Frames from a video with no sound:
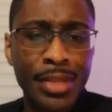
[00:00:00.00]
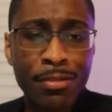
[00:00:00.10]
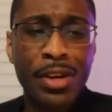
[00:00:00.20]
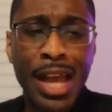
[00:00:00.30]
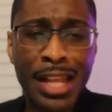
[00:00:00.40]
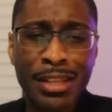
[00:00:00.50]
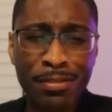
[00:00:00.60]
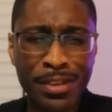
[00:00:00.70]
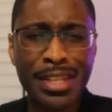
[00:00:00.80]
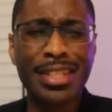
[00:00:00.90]
I forgot
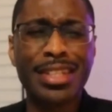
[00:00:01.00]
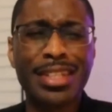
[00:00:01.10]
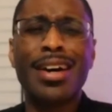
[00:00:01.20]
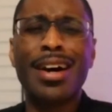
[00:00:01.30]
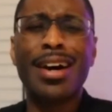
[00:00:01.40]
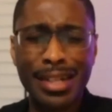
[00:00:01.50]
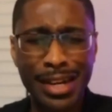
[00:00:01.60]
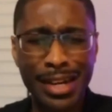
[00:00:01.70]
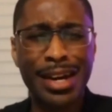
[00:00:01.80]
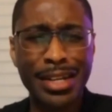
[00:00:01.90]
to feed the dog.
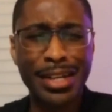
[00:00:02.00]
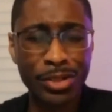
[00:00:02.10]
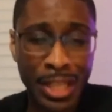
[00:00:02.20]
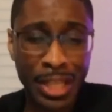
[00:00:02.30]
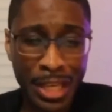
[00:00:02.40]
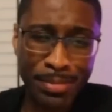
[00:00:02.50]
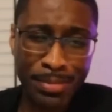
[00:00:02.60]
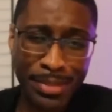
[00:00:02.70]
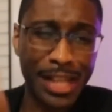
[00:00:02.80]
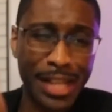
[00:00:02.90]
Oh, you
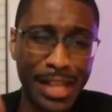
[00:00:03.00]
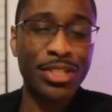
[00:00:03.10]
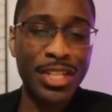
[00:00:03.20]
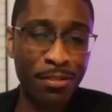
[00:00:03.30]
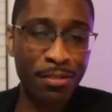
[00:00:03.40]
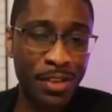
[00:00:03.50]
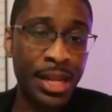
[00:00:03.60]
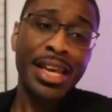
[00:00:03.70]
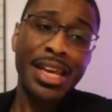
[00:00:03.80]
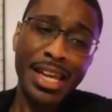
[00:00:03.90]
keep telling
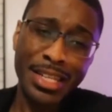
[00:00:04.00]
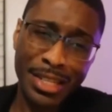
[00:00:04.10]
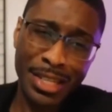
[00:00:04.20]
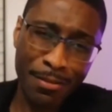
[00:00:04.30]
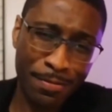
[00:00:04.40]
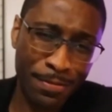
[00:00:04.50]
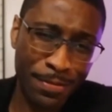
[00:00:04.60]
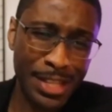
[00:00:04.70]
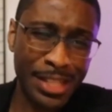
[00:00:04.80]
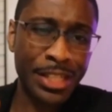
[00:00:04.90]
yourself it and you keep
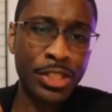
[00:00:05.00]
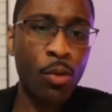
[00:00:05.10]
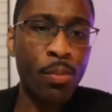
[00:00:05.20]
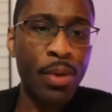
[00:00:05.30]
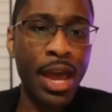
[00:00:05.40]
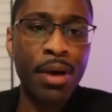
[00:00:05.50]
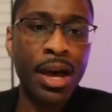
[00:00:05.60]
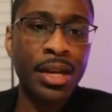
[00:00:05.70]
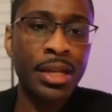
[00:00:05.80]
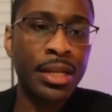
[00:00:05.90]
feeling so
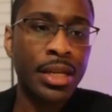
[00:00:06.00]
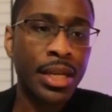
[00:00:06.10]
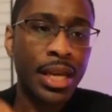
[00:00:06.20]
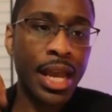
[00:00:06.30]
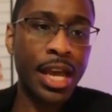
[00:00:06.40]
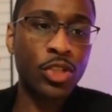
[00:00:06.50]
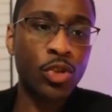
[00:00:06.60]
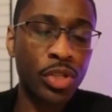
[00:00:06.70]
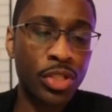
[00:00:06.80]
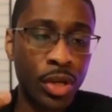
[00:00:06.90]
bad about it. And
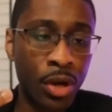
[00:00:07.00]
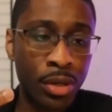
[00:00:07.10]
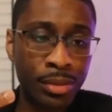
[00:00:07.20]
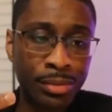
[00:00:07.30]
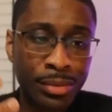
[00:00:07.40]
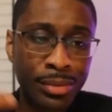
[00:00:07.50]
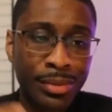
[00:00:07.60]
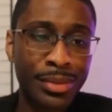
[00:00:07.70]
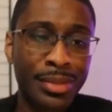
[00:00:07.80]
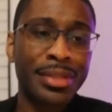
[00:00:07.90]
as a result,
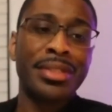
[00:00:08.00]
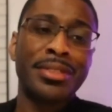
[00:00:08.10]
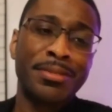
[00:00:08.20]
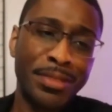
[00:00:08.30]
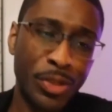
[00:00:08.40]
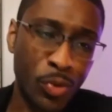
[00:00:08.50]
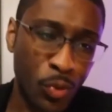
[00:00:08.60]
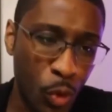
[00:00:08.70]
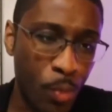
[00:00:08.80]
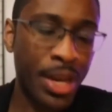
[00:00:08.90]
you're
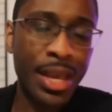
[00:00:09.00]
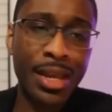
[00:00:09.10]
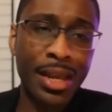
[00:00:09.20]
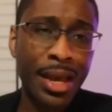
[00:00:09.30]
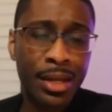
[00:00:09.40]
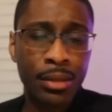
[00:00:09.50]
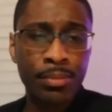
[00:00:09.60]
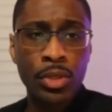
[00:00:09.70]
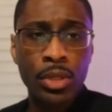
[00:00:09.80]
ruminating on it.